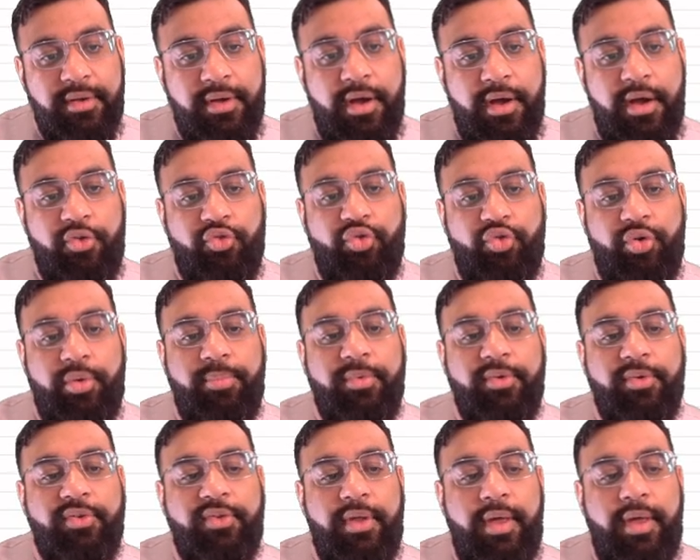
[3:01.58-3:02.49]

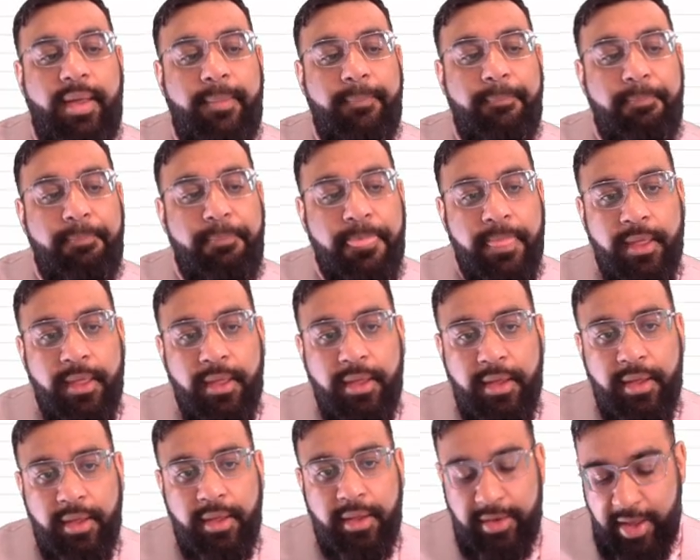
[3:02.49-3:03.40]
100%.
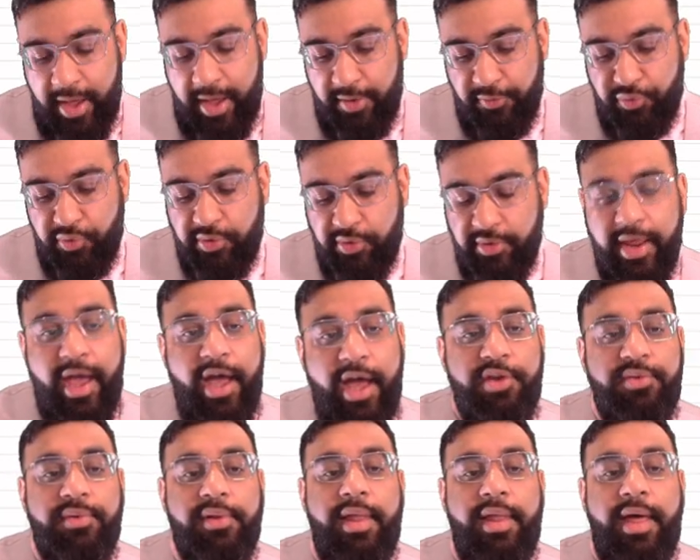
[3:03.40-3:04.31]
Now for
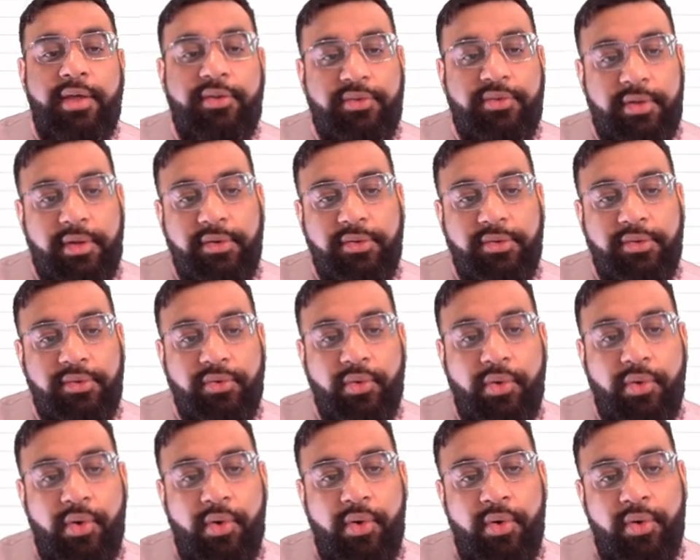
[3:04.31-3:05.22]
intangible assets.
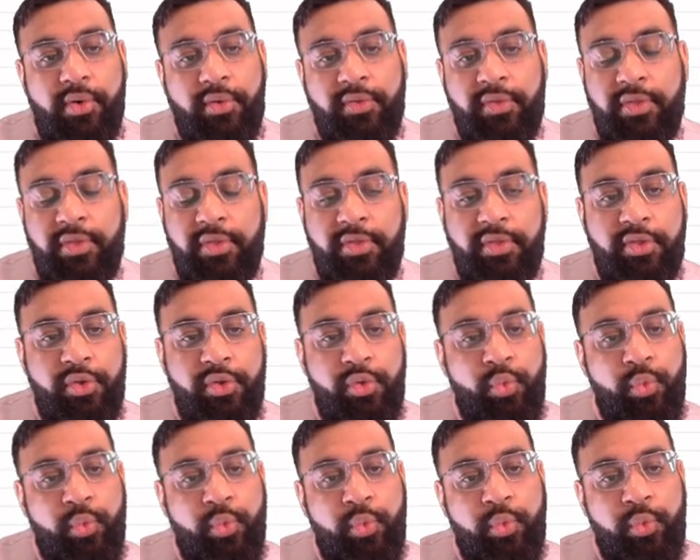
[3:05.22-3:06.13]
So
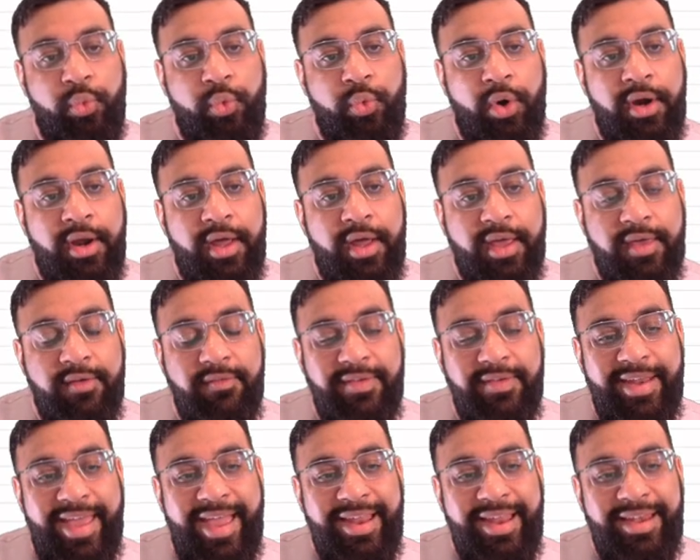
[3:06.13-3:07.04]
we're not given
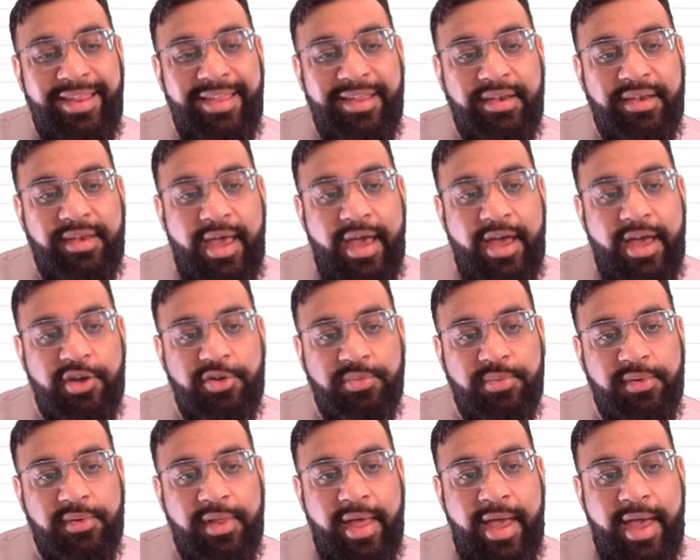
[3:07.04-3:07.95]
any
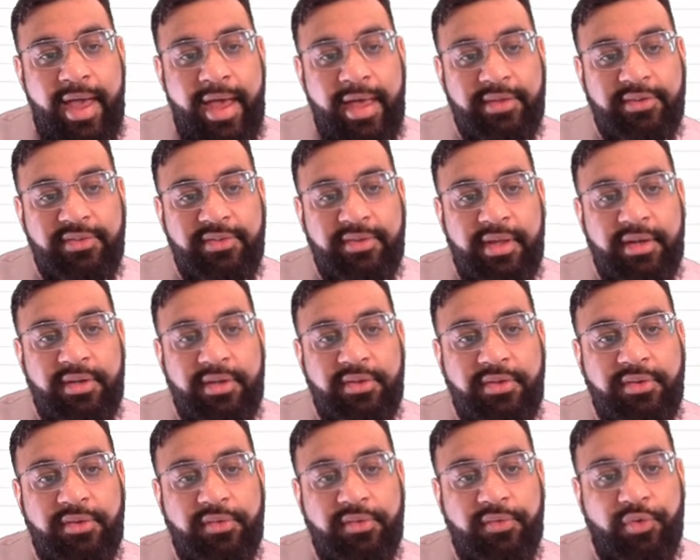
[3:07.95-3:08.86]
intangible
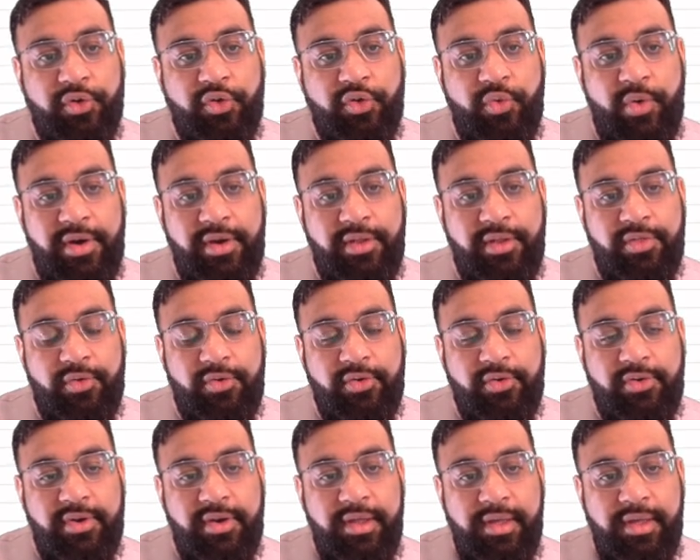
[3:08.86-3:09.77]
assets for
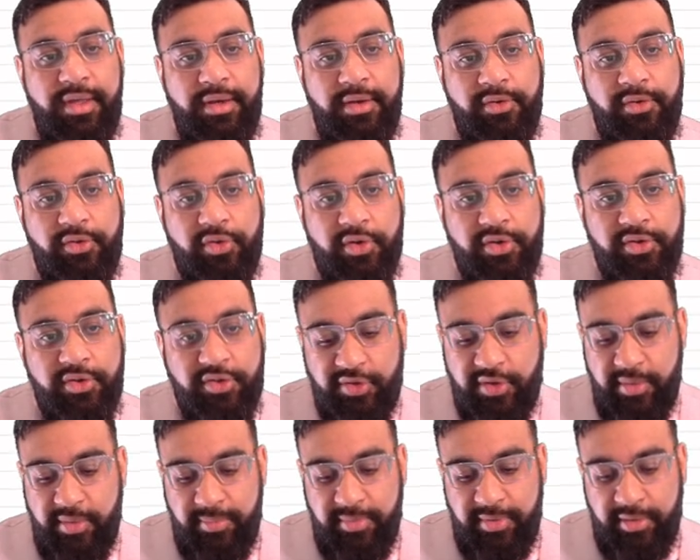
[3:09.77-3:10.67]
2013. So it's just
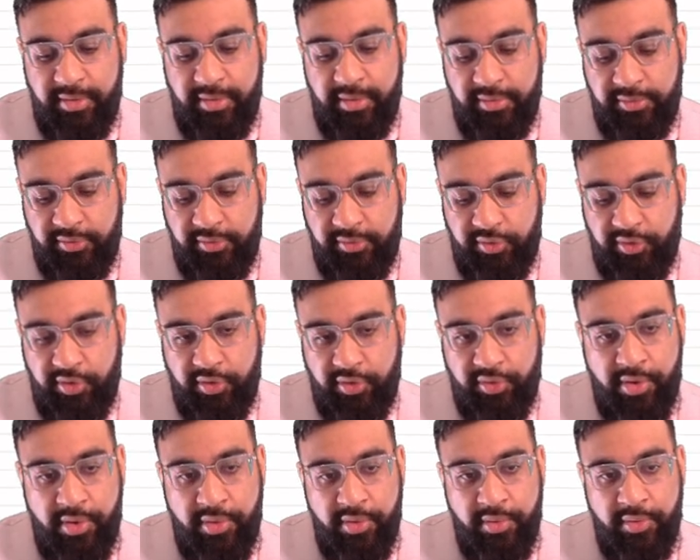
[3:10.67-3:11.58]
going to be
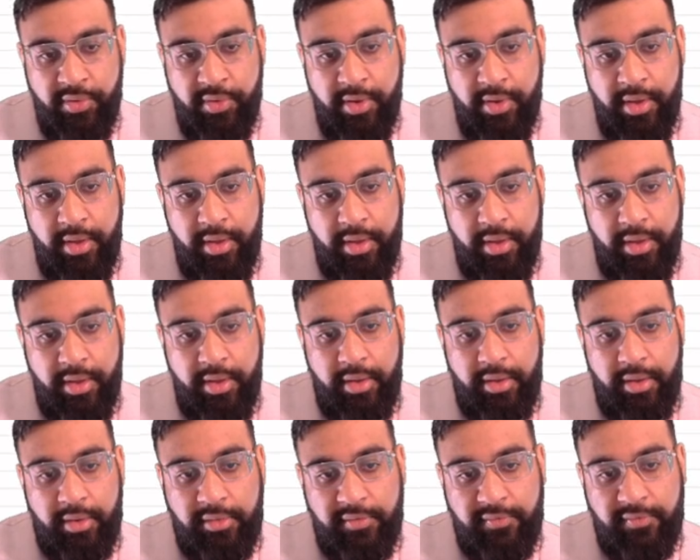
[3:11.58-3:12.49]
0
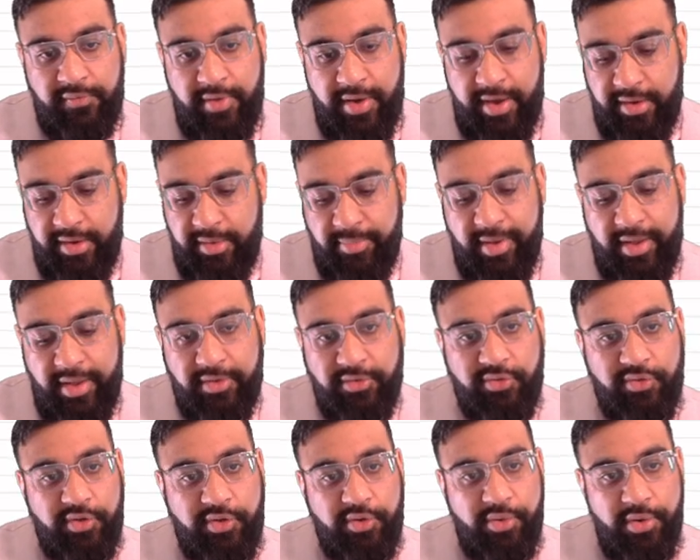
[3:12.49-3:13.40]
divided by
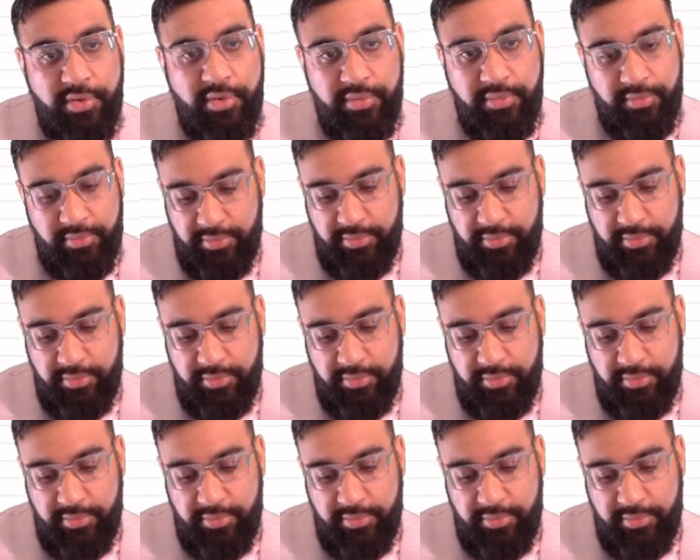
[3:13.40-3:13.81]
0,